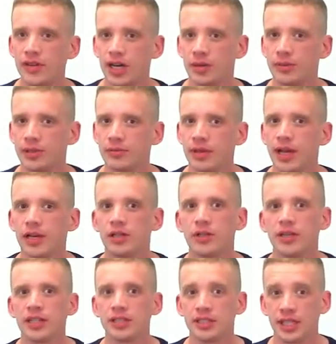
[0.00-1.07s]
available,
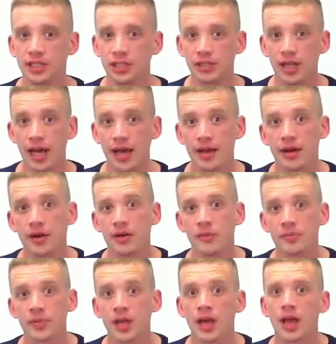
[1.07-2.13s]
including digital I O,
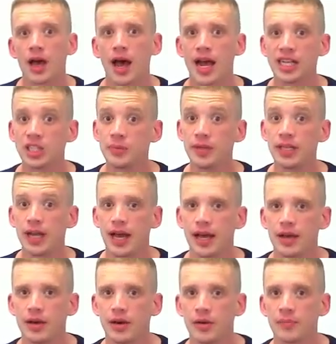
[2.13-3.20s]
high-speed
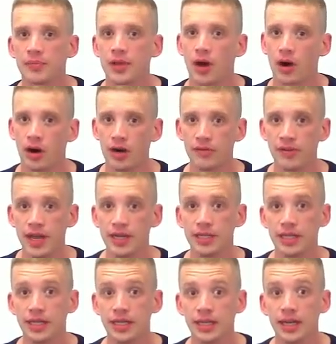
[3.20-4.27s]
I O, R F I
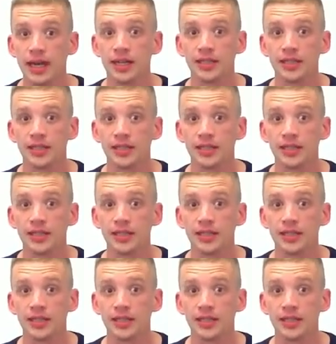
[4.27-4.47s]
D,